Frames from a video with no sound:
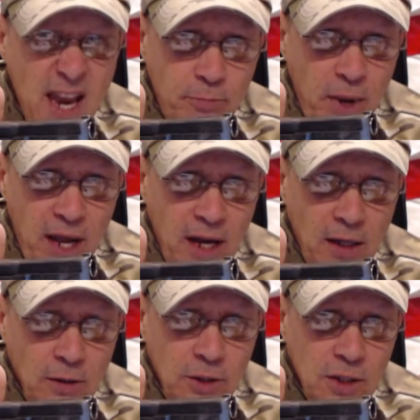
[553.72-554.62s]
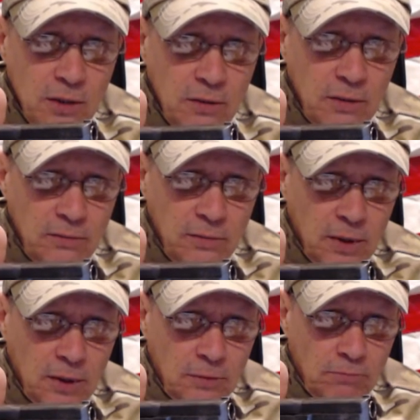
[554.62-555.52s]
8 pounds.
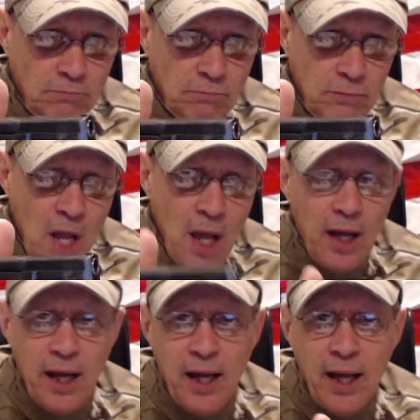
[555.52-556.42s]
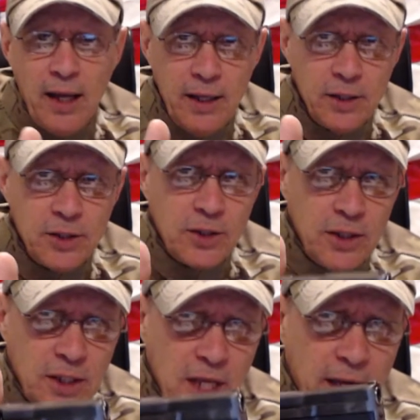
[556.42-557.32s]

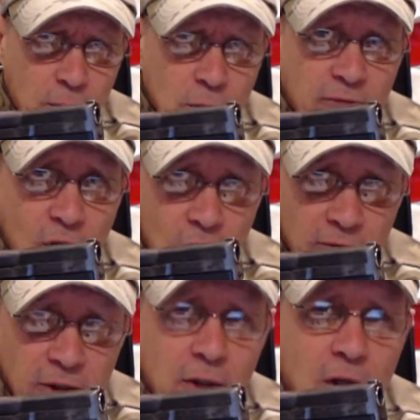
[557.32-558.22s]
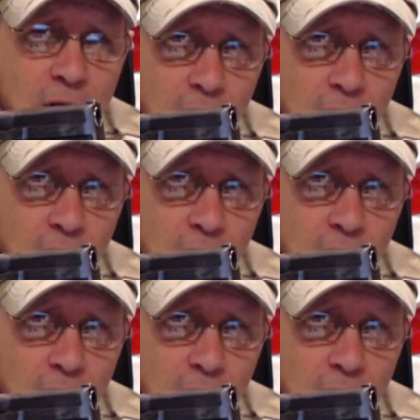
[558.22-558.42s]
It's like a revolver,